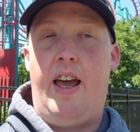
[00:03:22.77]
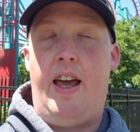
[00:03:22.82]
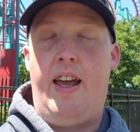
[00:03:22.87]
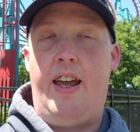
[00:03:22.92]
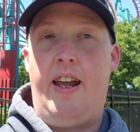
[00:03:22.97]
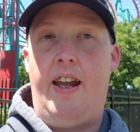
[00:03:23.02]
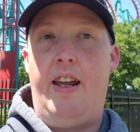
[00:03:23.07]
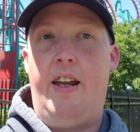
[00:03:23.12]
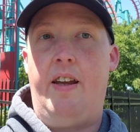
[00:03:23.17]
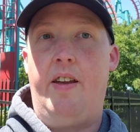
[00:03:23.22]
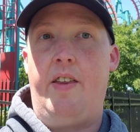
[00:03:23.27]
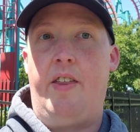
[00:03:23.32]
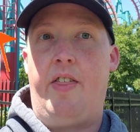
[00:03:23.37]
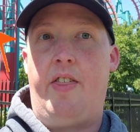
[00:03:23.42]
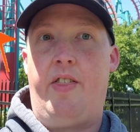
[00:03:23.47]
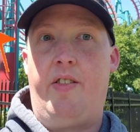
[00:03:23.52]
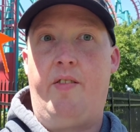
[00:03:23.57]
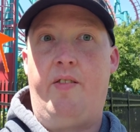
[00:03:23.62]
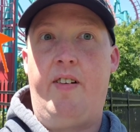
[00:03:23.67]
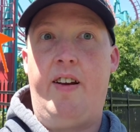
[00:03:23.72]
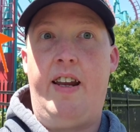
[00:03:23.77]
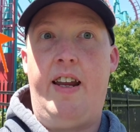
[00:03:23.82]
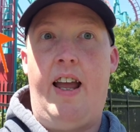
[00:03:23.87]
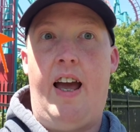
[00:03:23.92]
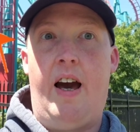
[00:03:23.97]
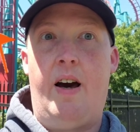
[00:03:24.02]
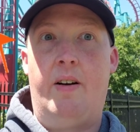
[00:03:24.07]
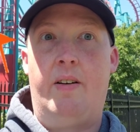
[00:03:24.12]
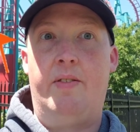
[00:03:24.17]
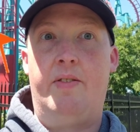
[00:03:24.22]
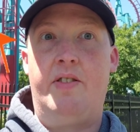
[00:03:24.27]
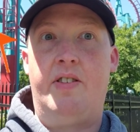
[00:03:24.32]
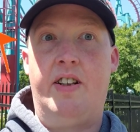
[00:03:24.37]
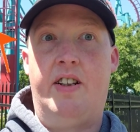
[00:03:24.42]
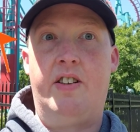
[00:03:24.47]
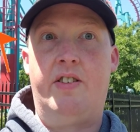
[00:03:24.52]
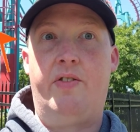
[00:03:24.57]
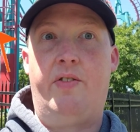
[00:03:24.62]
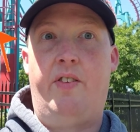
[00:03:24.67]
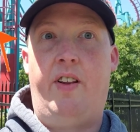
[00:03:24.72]
a 3 out of
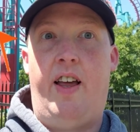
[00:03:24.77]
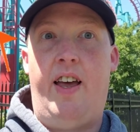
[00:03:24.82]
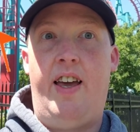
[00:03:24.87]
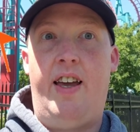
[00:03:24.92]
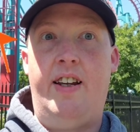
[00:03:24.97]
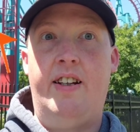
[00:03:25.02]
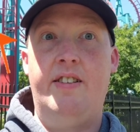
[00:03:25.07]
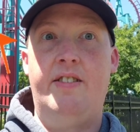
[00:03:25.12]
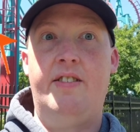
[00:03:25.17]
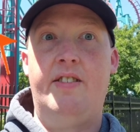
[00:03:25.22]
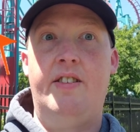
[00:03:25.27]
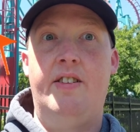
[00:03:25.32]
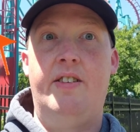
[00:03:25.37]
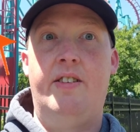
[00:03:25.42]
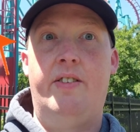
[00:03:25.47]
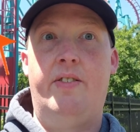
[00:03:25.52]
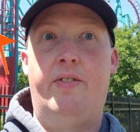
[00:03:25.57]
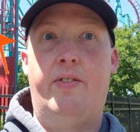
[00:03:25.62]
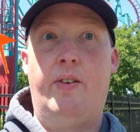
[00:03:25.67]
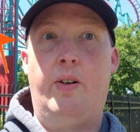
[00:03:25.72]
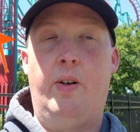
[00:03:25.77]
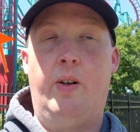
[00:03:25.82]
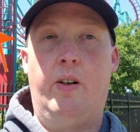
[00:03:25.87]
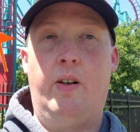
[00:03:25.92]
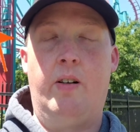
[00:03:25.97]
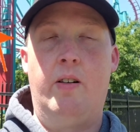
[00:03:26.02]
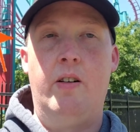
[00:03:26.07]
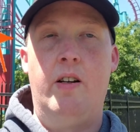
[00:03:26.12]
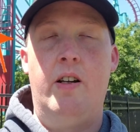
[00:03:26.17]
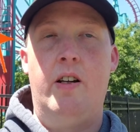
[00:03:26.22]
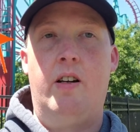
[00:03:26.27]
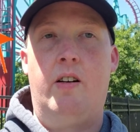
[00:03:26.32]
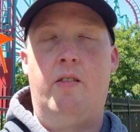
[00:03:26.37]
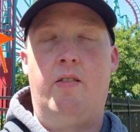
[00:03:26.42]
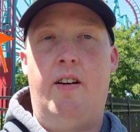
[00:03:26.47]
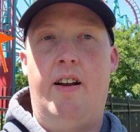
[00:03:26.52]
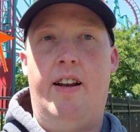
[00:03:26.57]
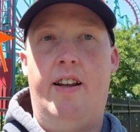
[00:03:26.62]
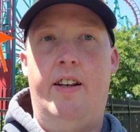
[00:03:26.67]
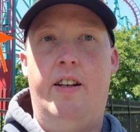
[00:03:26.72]
6 Flags for
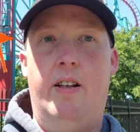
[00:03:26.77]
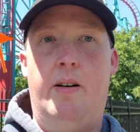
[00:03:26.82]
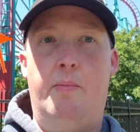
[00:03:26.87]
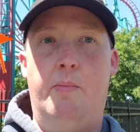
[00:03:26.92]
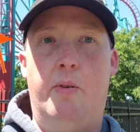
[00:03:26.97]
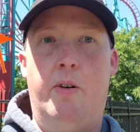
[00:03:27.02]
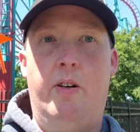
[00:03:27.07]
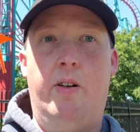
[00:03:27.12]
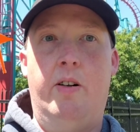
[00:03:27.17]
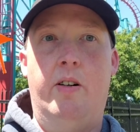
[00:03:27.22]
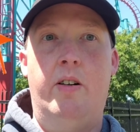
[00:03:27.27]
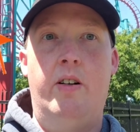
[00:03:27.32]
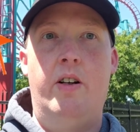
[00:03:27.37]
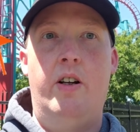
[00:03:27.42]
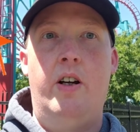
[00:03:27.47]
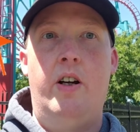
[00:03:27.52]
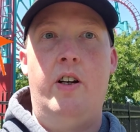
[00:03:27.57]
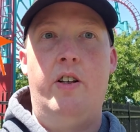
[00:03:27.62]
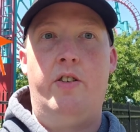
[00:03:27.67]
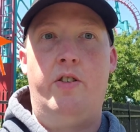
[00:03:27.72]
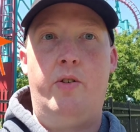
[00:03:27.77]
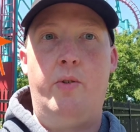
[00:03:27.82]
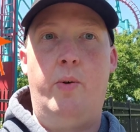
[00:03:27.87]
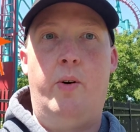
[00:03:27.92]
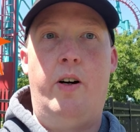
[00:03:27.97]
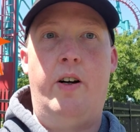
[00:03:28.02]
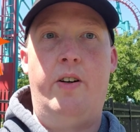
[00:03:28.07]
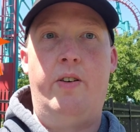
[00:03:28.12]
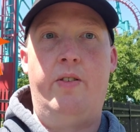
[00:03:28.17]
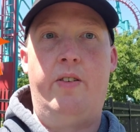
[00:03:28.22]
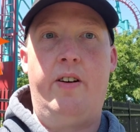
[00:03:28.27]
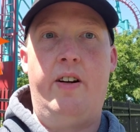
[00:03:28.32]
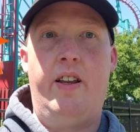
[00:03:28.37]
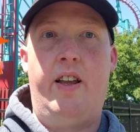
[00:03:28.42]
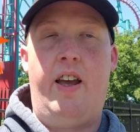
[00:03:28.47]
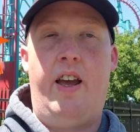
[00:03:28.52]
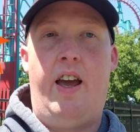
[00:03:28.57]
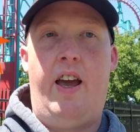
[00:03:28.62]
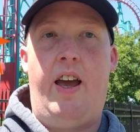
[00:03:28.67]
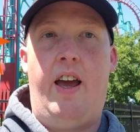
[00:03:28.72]
credit number
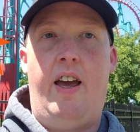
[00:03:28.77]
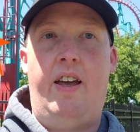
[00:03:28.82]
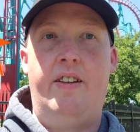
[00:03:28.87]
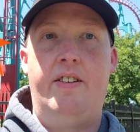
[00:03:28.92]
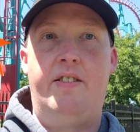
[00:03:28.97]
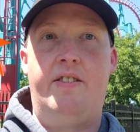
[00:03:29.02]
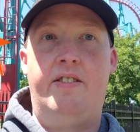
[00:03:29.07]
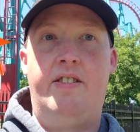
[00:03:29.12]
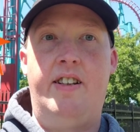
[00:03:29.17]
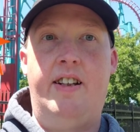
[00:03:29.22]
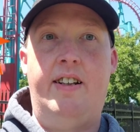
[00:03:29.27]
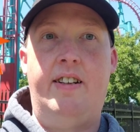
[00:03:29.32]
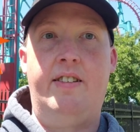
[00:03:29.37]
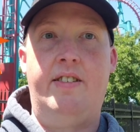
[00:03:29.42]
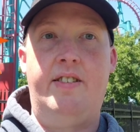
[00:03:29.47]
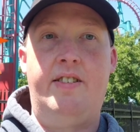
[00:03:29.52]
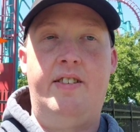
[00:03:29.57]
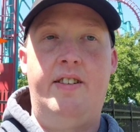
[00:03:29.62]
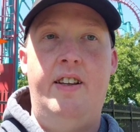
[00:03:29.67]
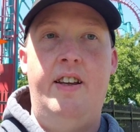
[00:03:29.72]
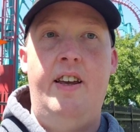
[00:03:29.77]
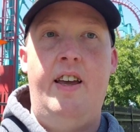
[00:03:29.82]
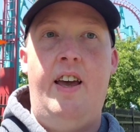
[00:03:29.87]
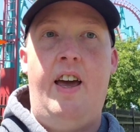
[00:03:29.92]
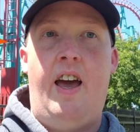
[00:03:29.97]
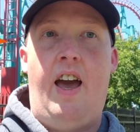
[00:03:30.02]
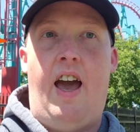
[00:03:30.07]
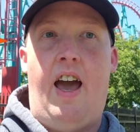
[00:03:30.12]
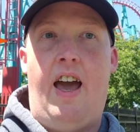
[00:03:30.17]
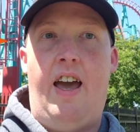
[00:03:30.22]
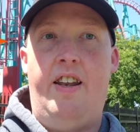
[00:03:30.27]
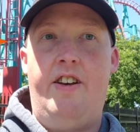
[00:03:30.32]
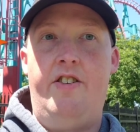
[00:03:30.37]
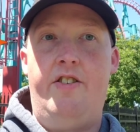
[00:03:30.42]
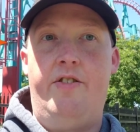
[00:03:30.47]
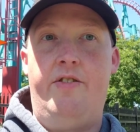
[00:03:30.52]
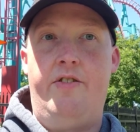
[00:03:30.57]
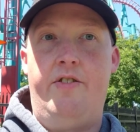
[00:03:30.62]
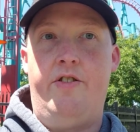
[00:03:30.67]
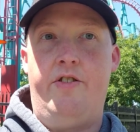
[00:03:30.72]
206, and
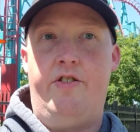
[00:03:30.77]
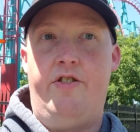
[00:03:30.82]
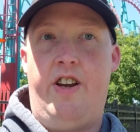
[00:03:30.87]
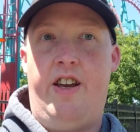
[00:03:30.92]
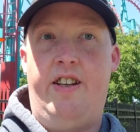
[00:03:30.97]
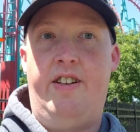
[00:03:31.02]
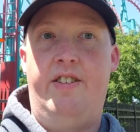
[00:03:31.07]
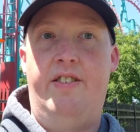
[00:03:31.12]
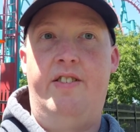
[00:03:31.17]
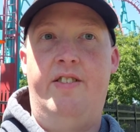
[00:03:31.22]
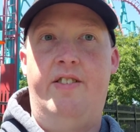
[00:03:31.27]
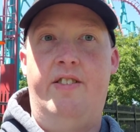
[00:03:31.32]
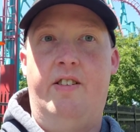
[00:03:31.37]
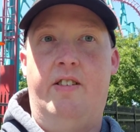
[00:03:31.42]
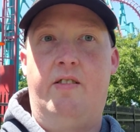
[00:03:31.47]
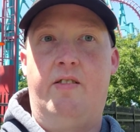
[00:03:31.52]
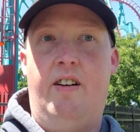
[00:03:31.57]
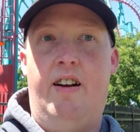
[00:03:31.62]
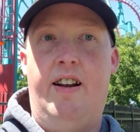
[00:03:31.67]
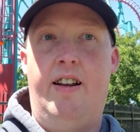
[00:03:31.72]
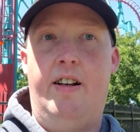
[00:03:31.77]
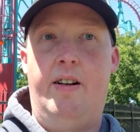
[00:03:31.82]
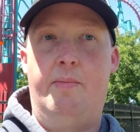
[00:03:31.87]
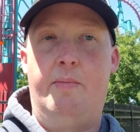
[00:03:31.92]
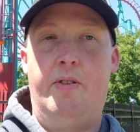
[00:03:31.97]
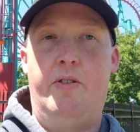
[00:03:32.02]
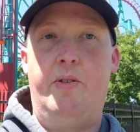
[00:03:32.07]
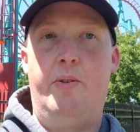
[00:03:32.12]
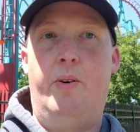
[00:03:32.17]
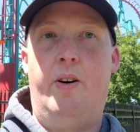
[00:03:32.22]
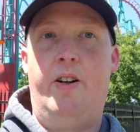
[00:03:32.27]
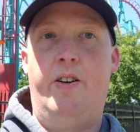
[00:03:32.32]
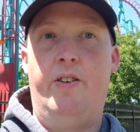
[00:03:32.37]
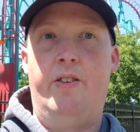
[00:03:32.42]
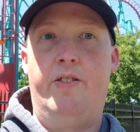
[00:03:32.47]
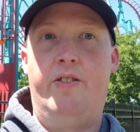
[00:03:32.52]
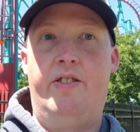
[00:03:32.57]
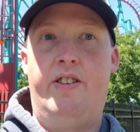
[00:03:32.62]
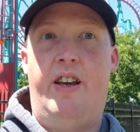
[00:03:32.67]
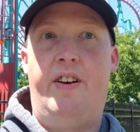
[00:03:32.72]
Jen's credit number
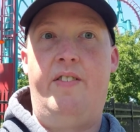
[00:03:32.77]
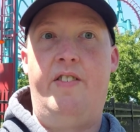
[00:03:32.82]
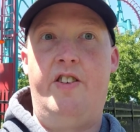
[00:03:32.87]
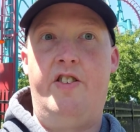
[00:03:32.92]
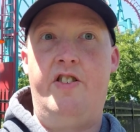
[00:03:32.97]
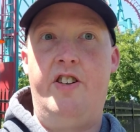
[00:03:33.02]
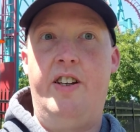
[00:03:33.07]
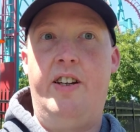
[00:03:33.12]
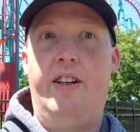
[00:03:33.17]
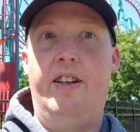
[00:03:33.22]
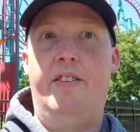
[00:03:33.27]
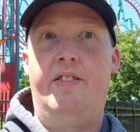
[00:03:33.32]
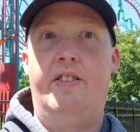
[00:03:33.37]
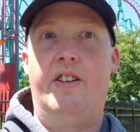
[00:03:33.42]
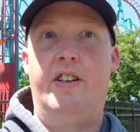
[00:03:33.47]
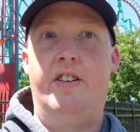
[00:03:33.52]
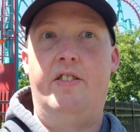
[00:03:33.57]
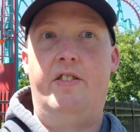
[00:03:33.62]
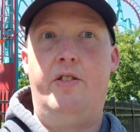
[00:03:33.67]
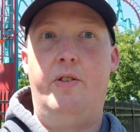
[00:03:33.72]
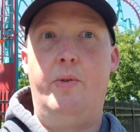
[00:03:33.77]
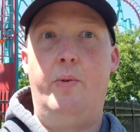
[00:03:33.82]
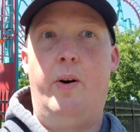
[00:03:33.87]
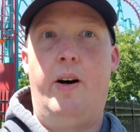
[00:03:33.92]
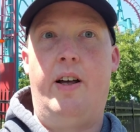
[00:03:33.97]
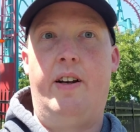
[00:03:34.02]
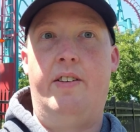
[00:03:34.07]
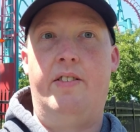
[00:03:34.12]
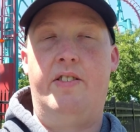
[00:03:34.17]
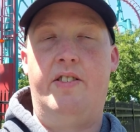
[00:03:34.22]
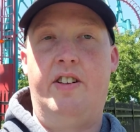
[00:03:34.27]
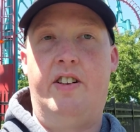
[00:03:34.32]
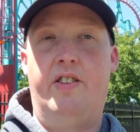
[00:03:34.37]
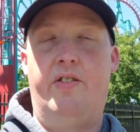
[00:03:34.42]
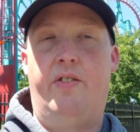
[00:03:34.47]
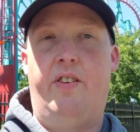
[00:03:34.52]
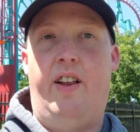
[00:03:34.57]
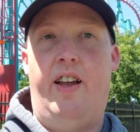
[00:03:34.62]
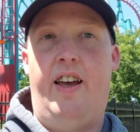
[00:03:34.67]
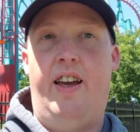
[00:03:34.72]
207, she gives it 2 out of 6
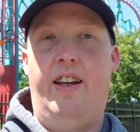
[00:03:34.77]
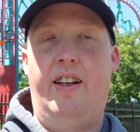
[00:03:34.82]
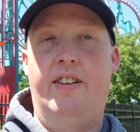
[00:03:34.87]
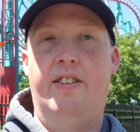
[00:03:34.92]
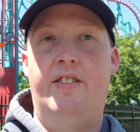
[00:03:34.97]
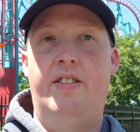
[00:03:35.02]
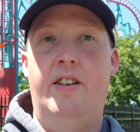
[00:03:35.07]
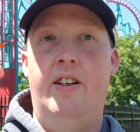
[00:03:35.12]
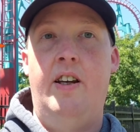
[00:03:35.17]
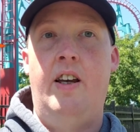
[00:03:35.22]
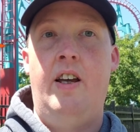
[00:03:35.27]
Flags.